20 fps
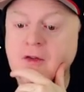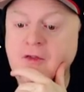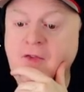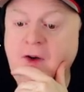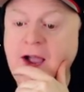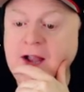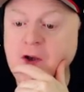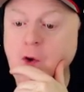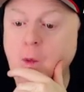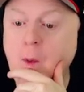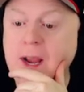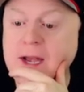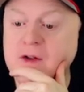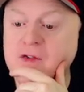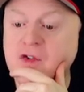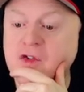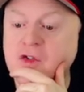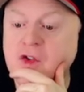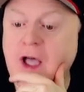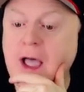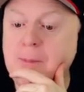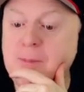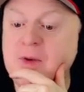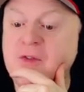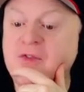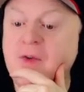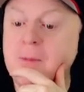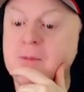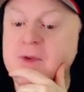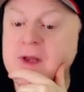find a way to stop
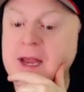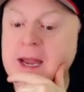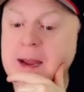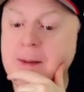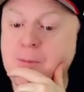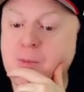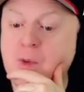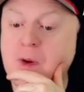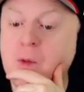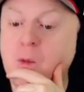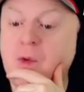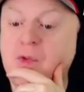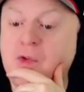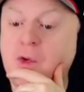it from tampering